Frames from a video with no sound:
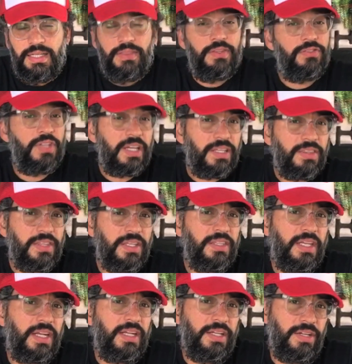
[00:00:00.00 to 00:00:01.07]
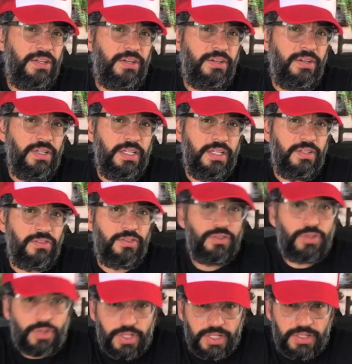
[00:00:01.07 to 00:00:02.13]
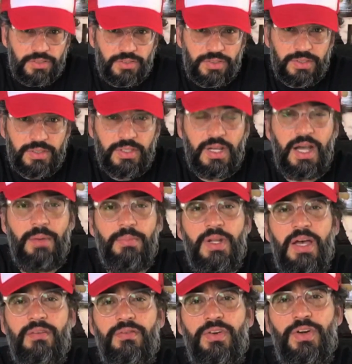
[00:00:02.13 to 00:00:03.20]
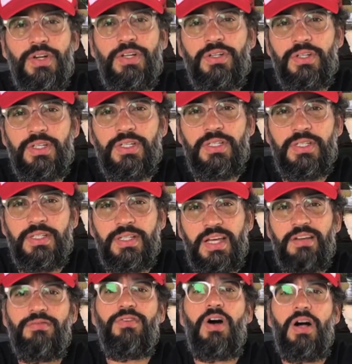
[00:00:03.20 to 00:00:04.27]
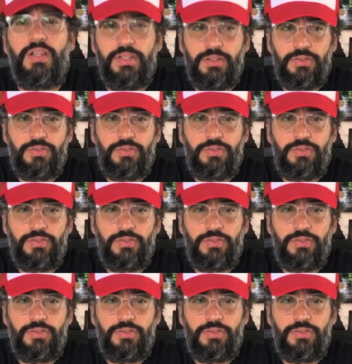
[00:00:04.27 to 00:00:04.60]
The second thing that I hear is, Chris, I'm not very good at volley.